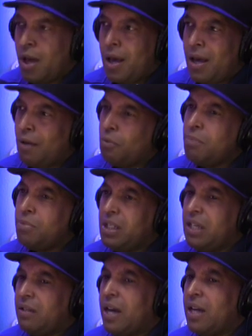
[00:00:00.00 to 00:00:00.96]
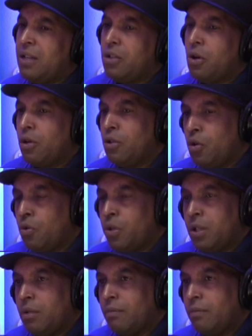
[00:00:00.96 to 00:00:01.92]
And we believe that he's going to do
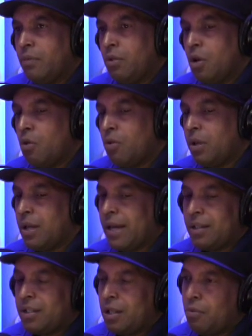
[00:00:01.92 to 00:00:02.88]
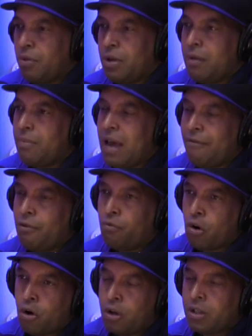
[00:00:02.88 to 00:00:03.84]
it, you know. And like I said, with him having
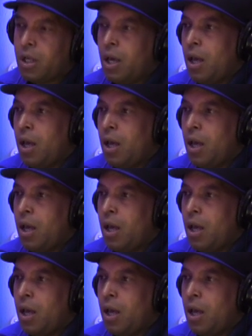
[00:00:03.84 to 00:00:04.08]
Ross